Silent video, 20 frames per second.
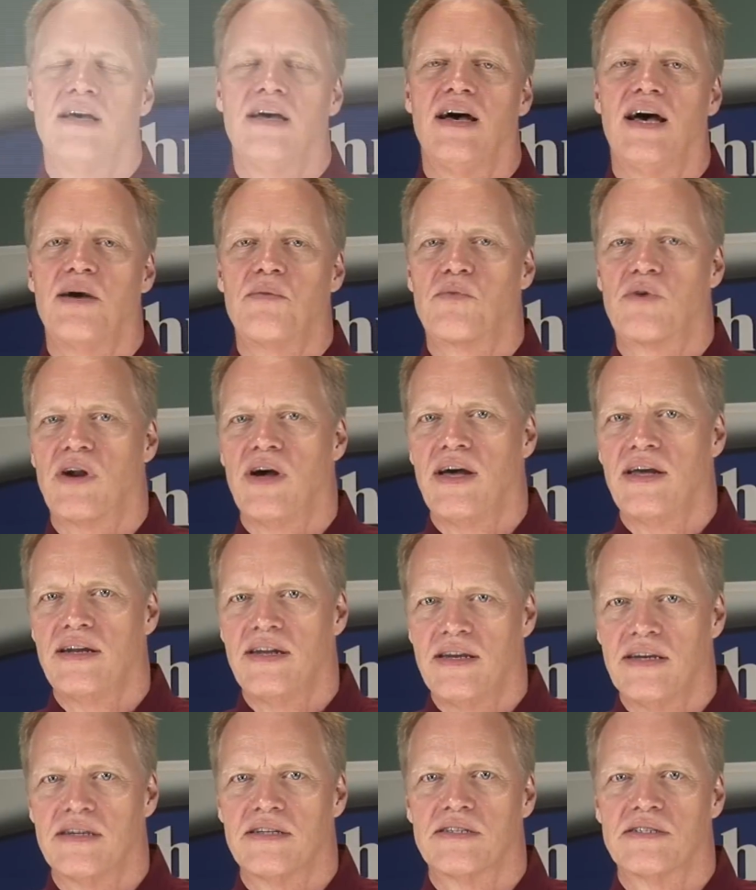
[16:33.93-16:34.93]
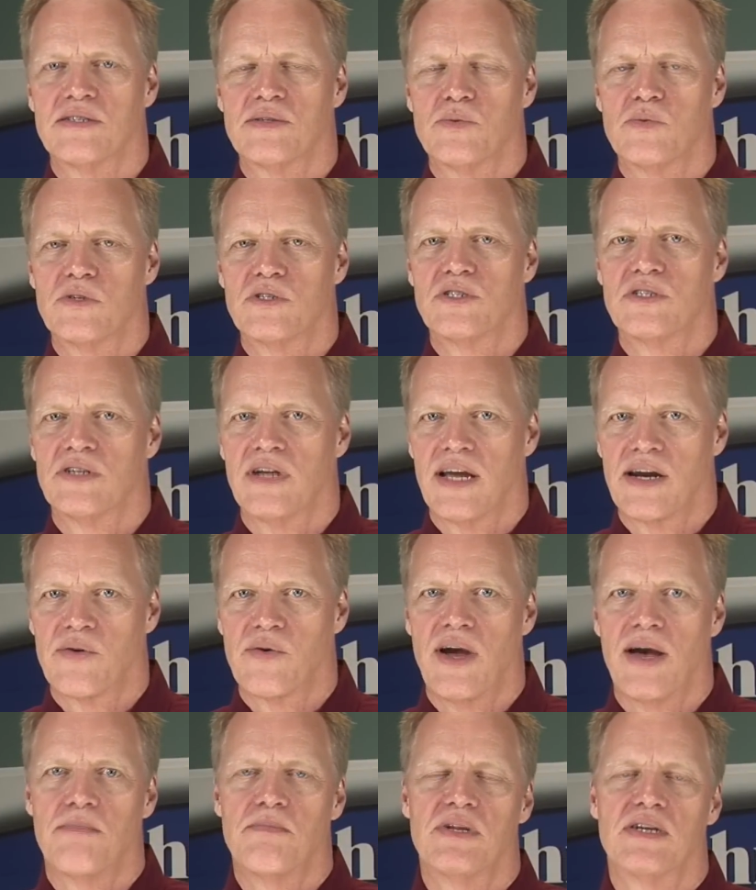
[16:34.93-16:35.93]
I'm Ron Ayers with Schneider
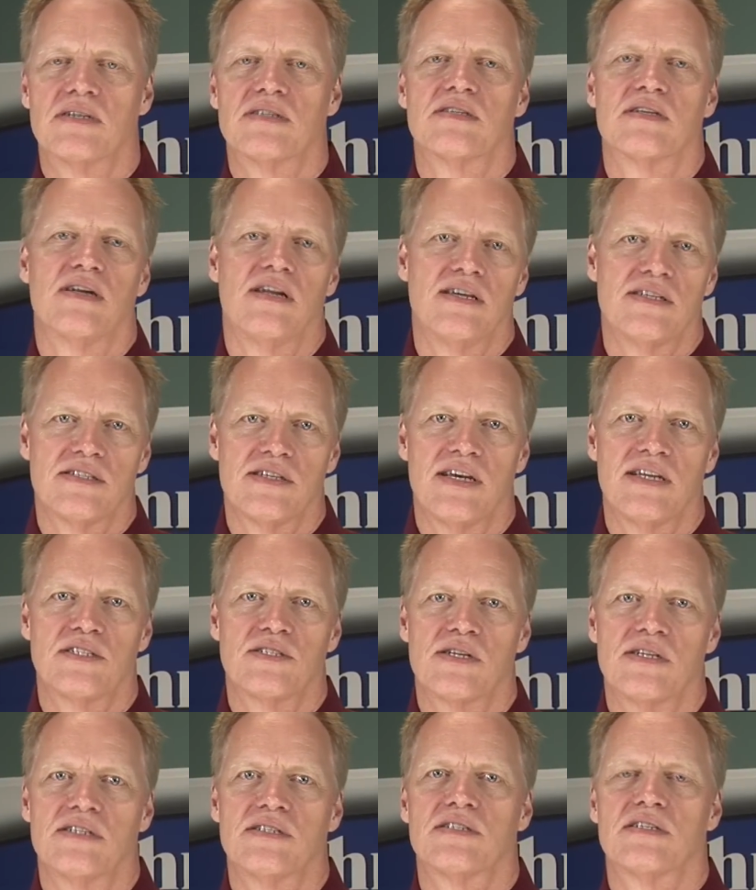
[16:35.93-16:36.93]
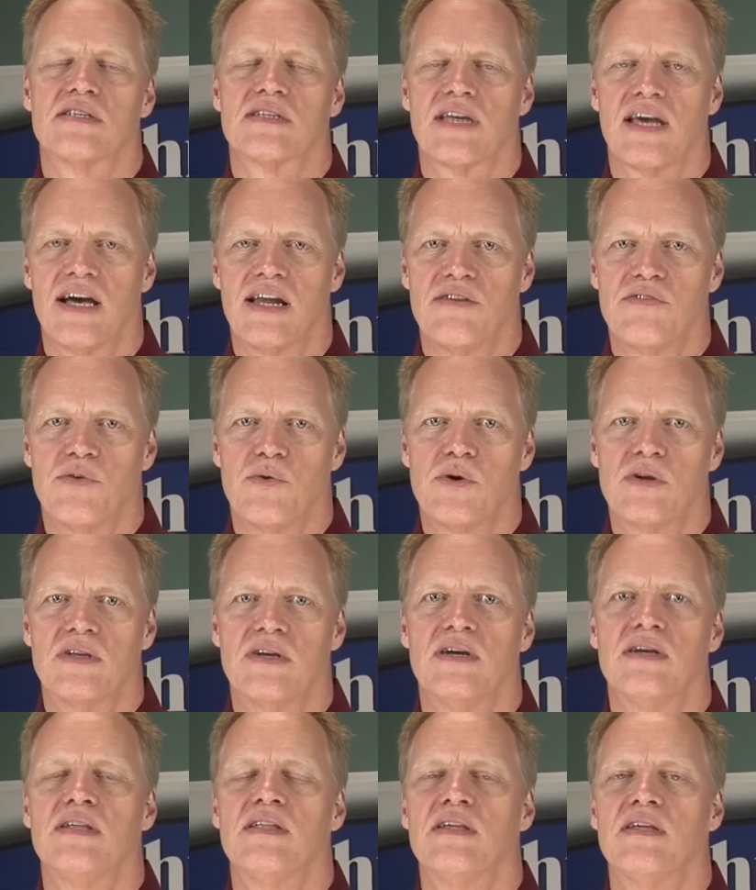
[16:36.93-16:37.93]
Optics in Los Angeles, California.